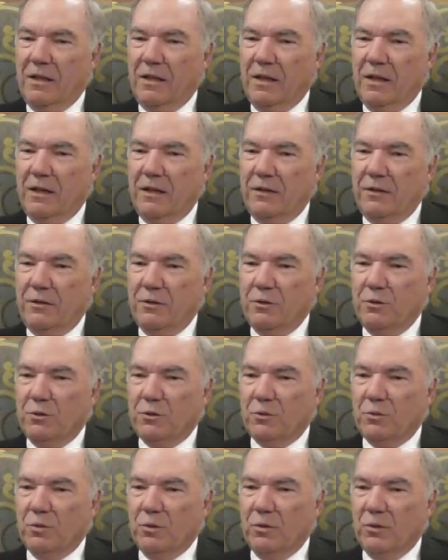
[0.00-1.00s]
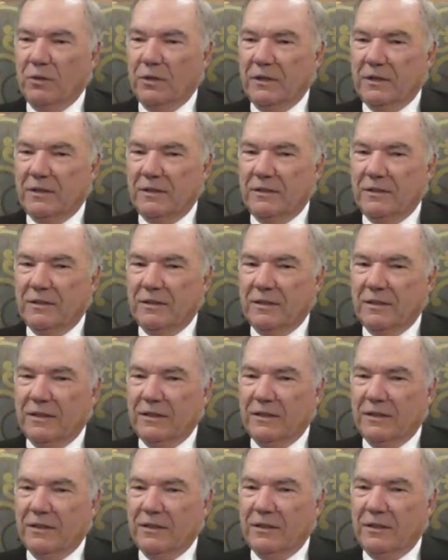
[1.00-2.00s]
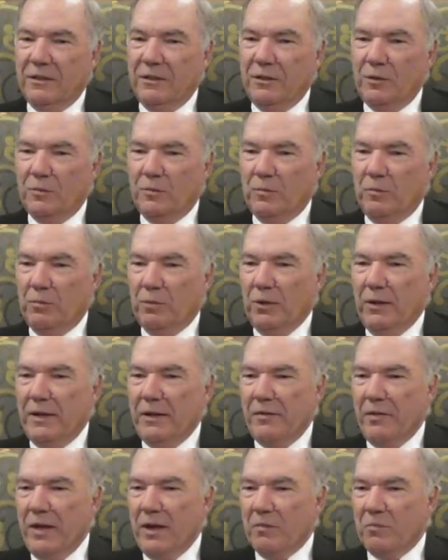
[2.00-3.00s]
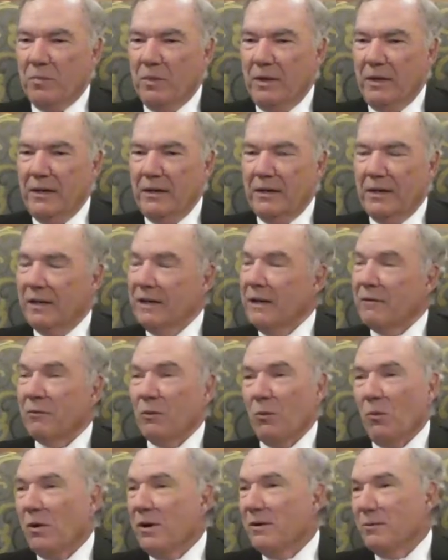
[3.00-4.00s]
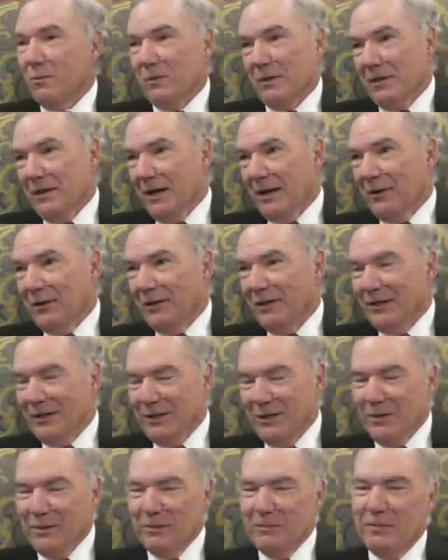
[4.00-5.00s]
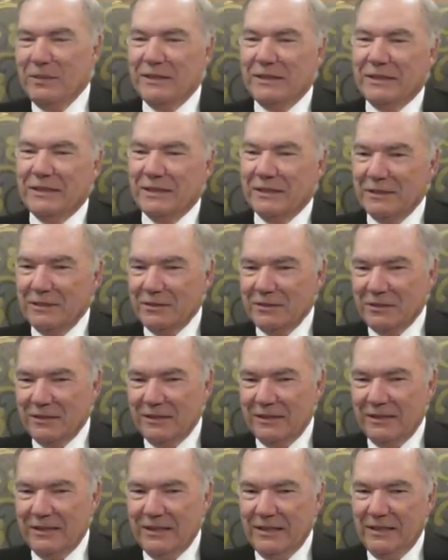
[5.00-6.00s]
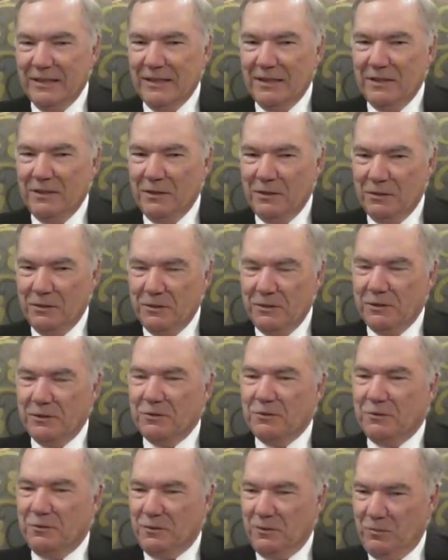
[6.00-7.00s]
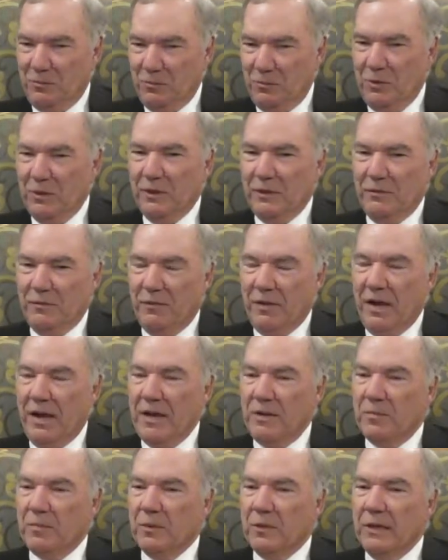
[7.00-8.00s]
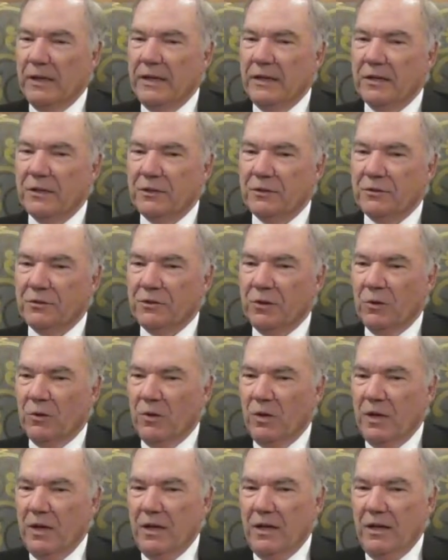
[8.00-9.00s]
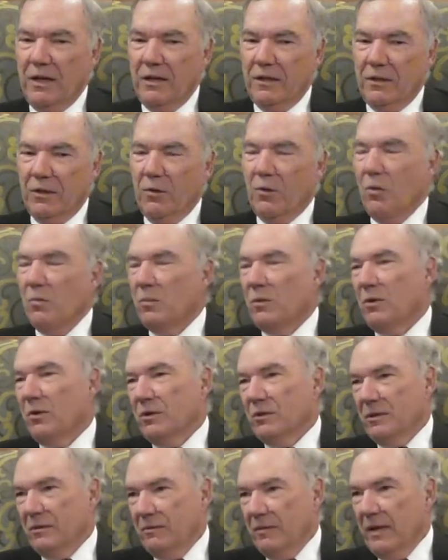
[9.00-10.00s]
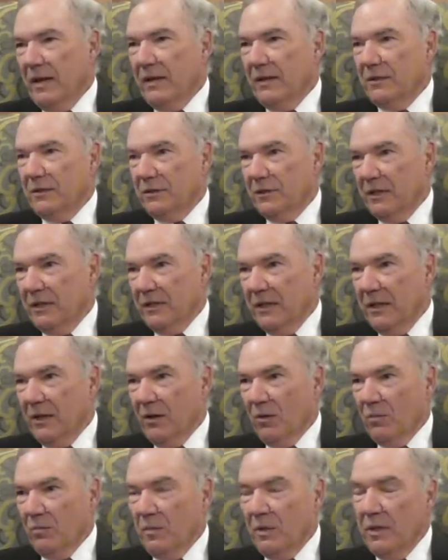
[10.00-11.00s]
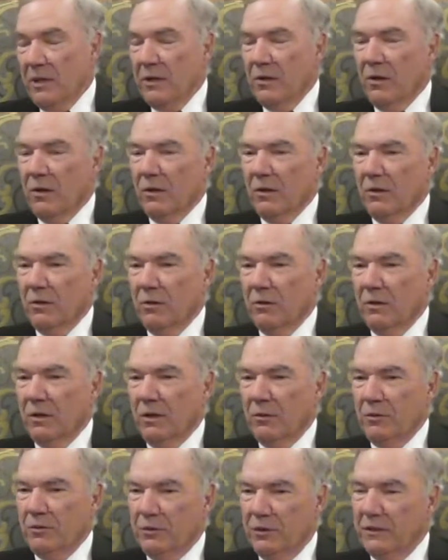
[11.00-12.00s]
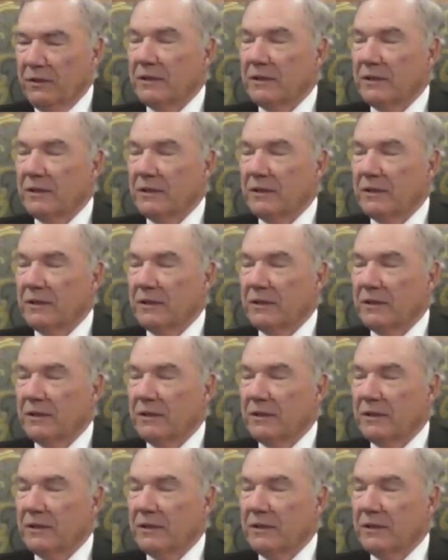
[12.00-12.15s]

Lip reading: Unusual that you play in that many. I never won one out here because there are just some really fine players. So the home course advantage didn't help me, although I was in